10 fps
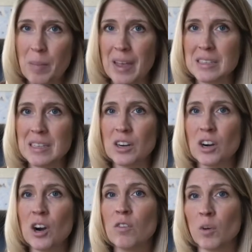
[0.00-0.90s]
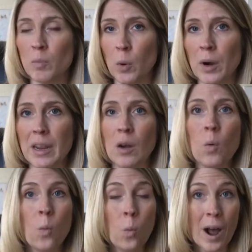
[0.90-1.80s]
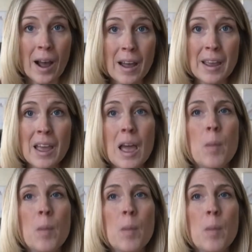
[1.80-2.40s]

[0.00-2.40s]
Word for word: pet sitter over boarding. Why?